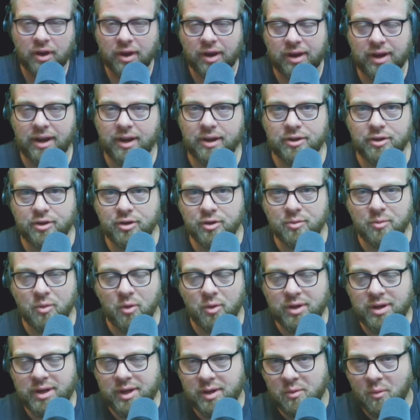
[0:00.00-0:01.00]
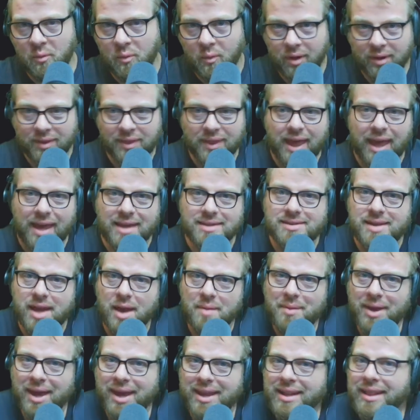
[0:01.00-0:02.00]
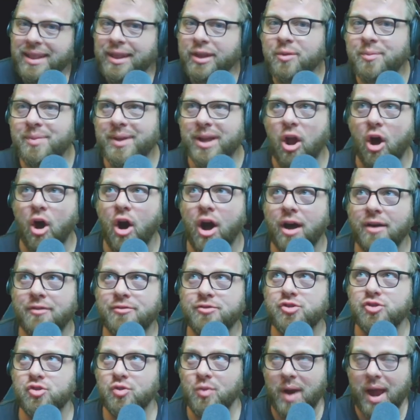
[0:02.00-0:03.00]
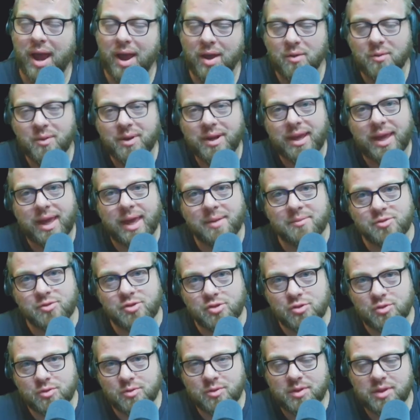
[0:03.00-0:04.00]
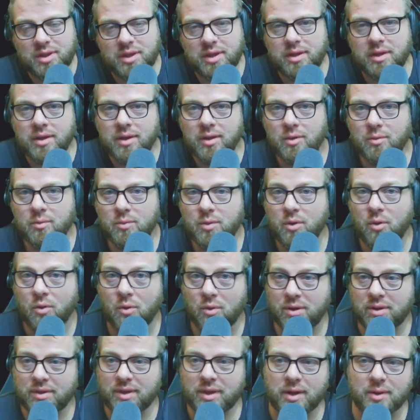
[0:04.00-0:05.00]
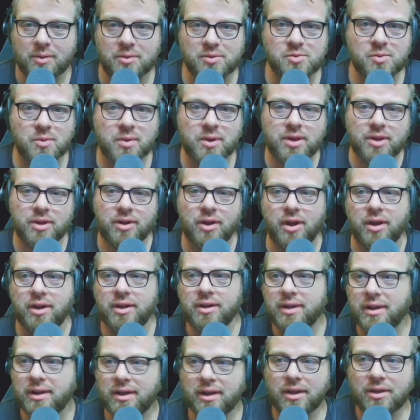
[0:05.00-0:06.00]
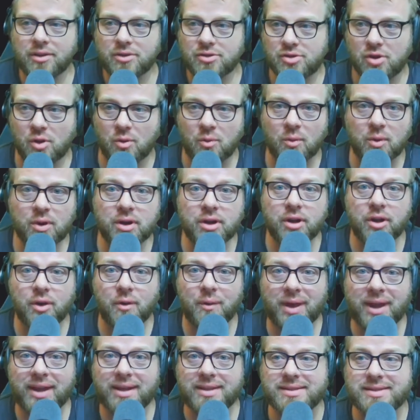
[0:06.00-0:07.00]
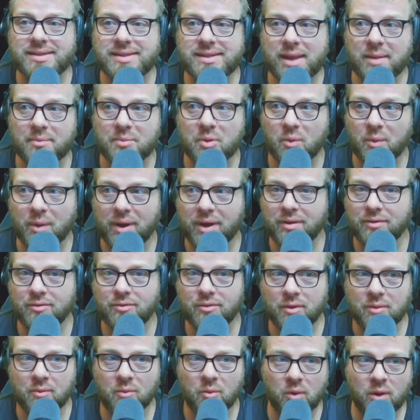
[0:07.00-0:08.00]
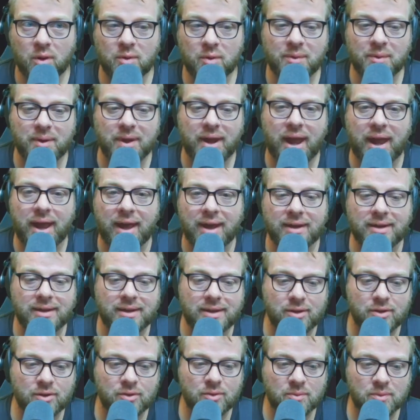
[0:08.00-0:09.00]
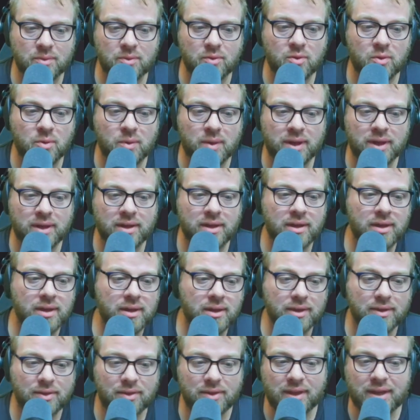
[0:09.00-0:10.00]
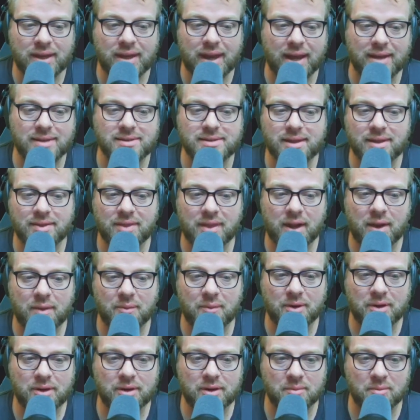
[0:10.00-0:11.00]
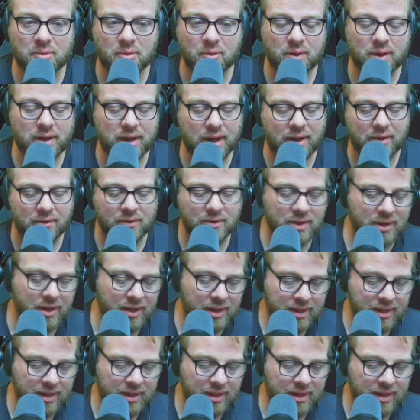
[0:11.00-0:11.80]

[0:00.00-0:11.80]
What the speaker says: right, Editor Moiety, one last time. I got a little bit off track when it came to the recording that I was working on. So we're going to go ahead and step away from where we're at here real quick. The next thing that I wanted to point out